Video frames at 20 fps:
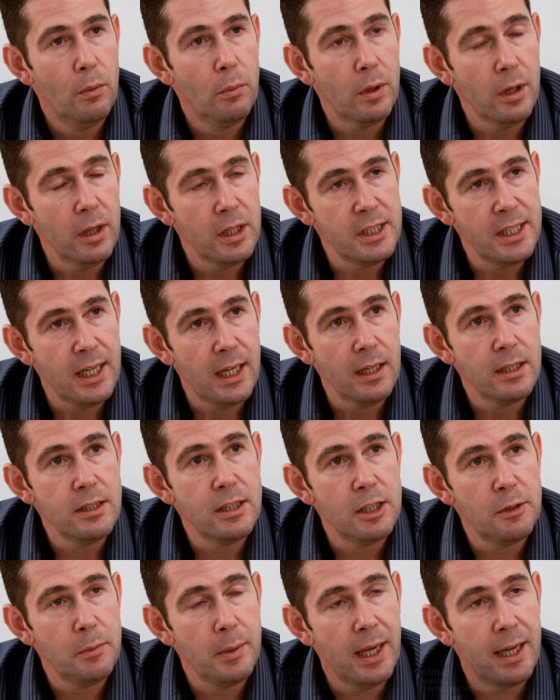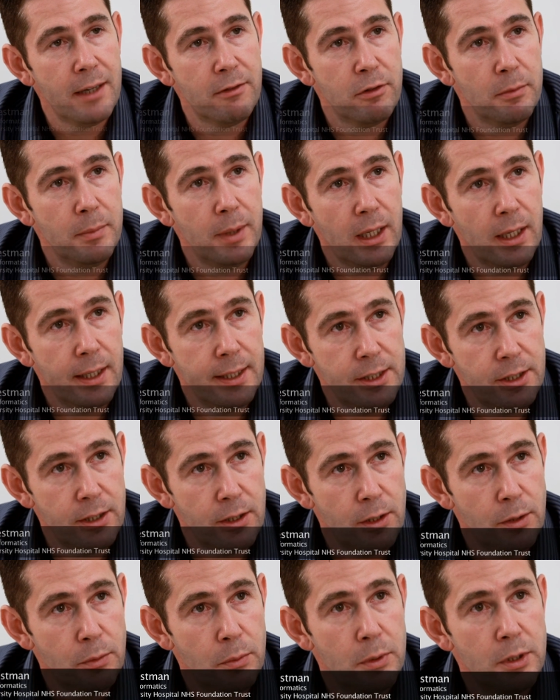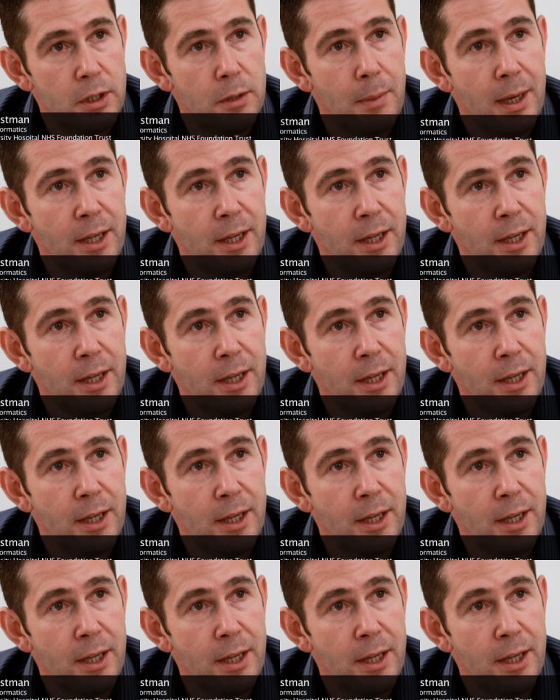One of the challenges we had from the clinicians was to